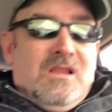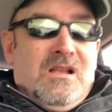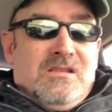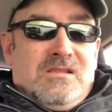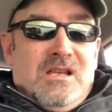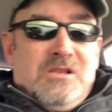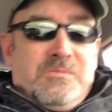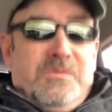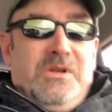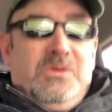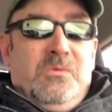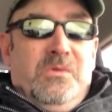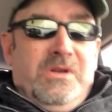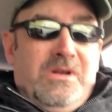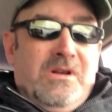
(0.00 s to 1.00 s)
that sounds
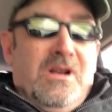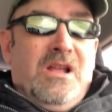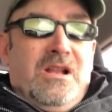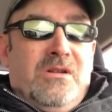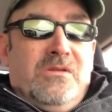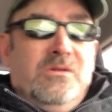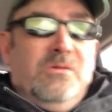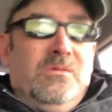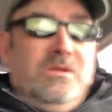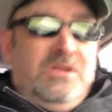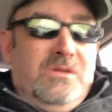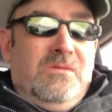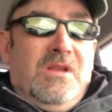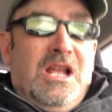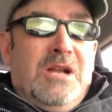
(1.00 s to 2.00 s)
pretty weird. I don't know who would
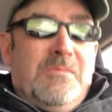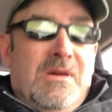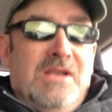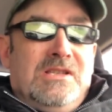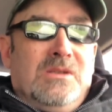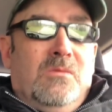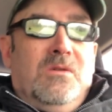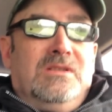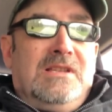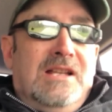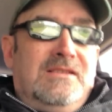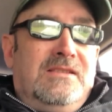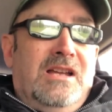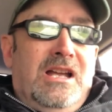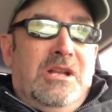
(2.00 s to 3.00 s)
do that. I'm like, So what's
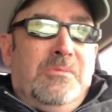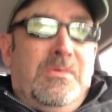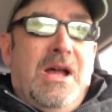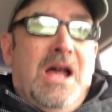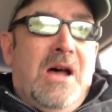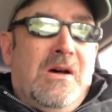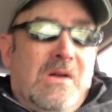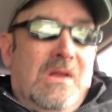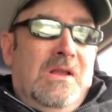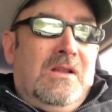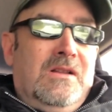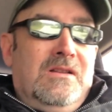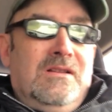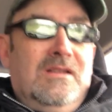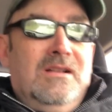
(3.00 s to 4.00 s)
that site about?
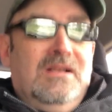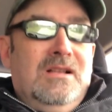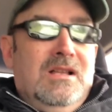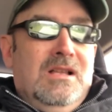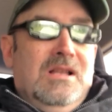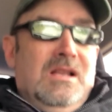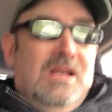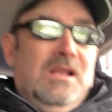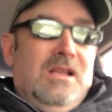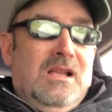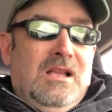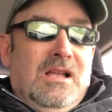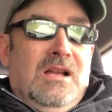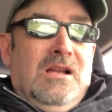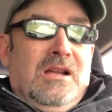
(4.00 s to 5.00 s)

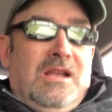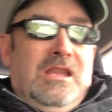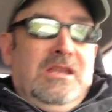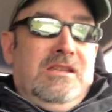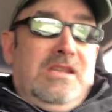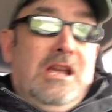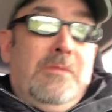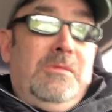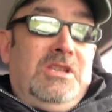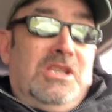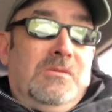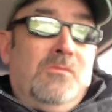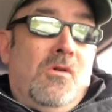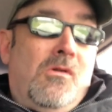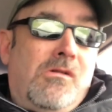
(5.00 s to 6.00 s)
Uh, can you tell me
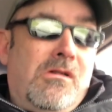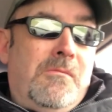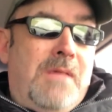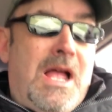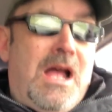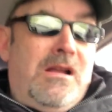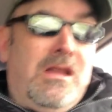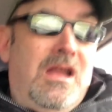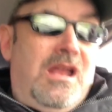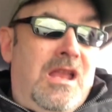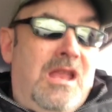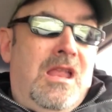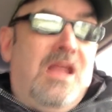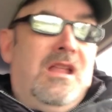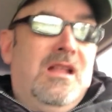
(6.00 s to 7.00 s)
some more about it?
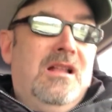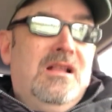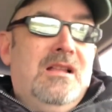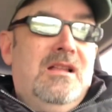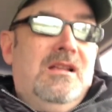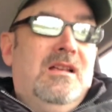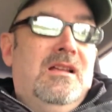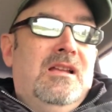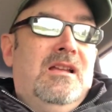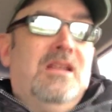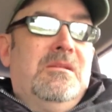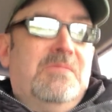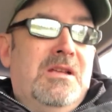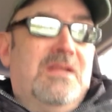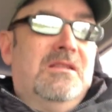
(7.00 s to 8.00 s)
And
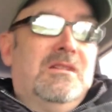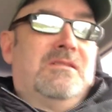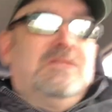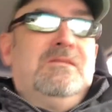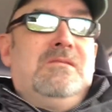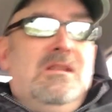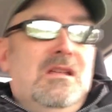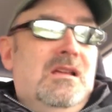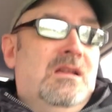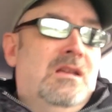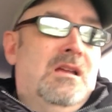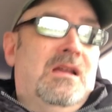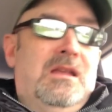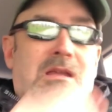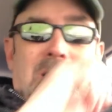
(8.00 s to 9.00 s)
I'm like, Look, dude,
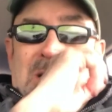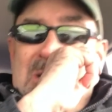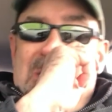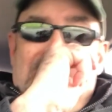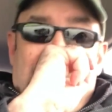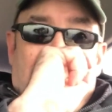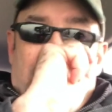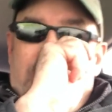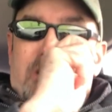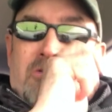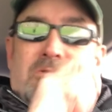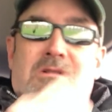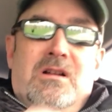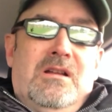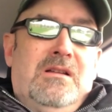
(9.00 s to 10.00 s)
I, I, you know, what do
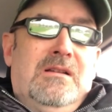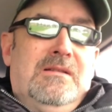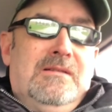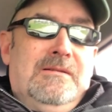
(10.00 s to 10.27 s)
you want?